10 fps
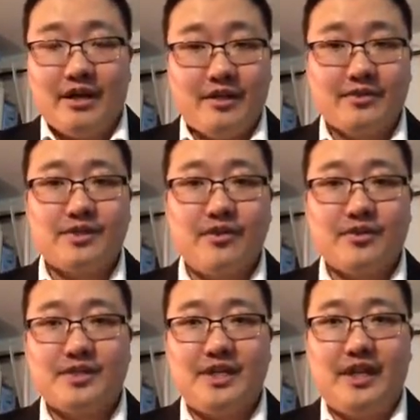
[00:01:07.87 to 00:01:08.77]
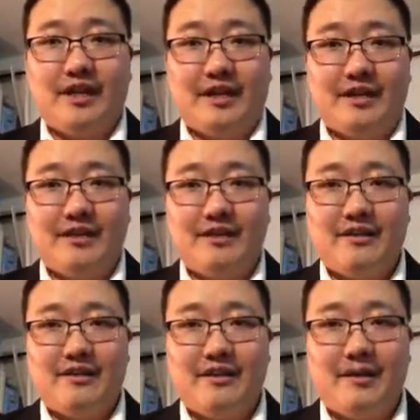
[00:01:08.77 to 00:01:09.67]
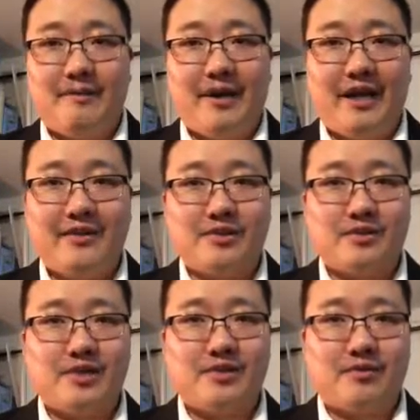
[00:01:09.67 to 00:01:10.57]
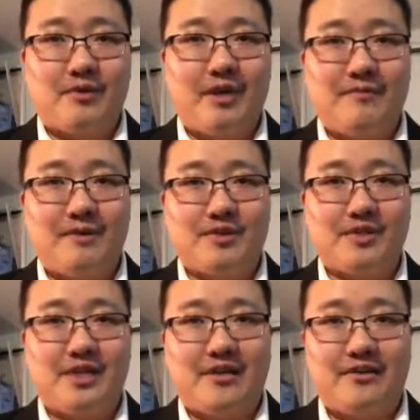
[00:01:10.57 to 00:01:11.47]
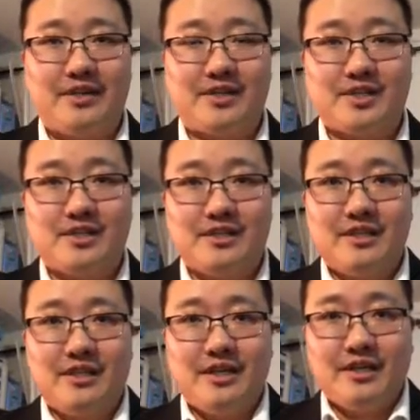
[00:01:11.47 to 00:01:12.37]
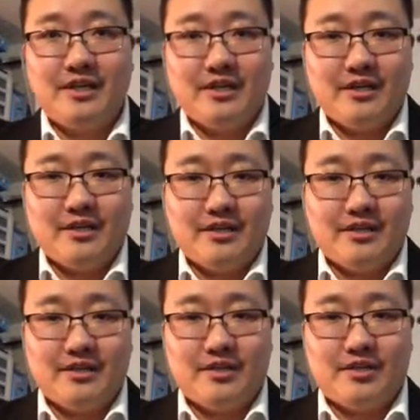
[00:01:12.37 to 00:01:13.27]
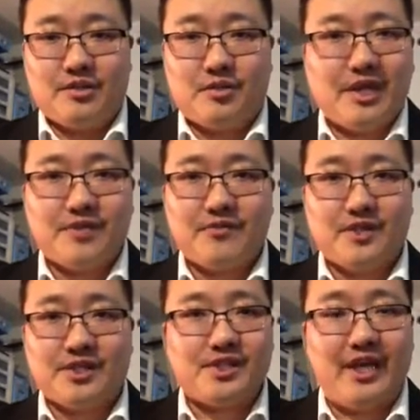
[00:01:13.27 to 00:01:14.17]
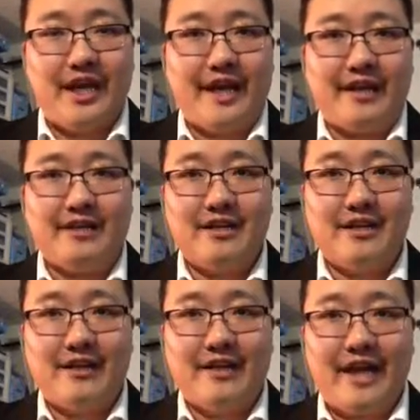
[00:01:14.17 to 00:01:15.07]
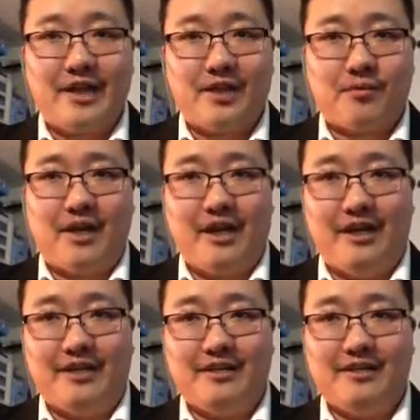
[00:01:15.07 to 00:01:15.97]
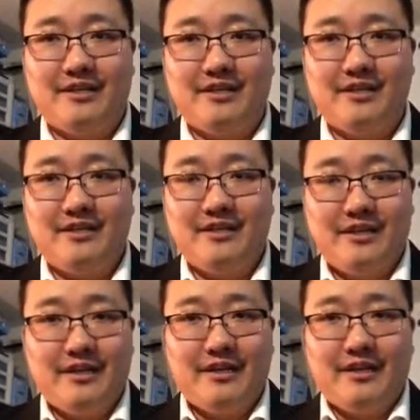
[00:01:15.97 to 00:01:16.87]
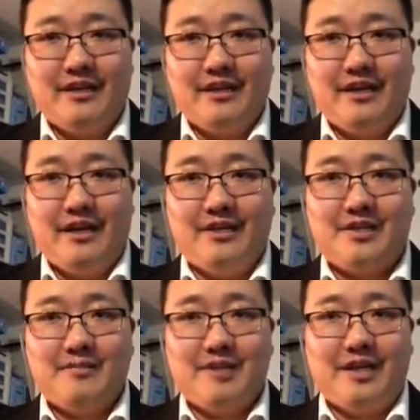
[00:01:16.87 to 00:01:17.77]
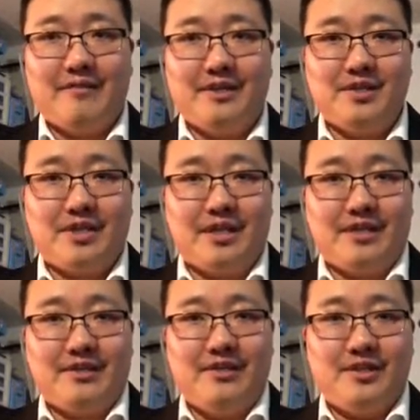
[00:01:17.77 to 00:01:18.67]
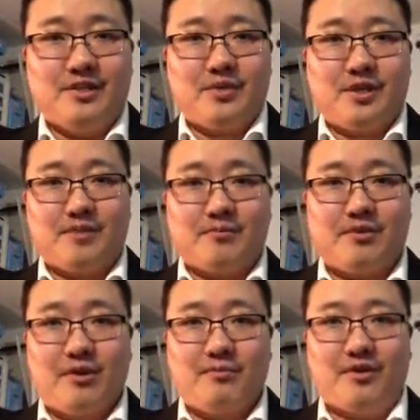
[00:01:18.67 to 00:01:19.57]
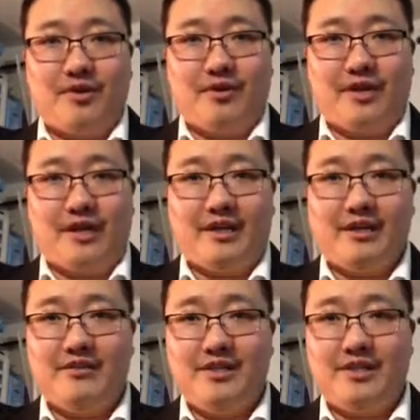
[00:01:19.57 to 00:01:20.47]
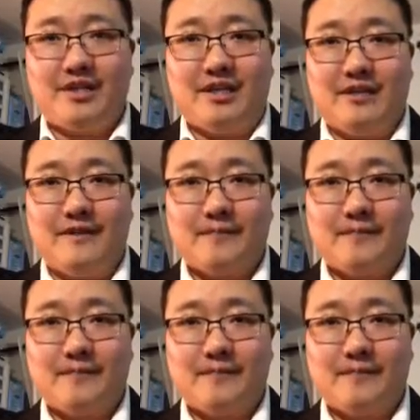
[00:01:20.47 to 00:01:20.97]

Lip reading: There's an old saying about how to dress when you're riding a motorcycle, and it's dress for the slide, not the ride. And to me that means that you need to dress appropriately. You need to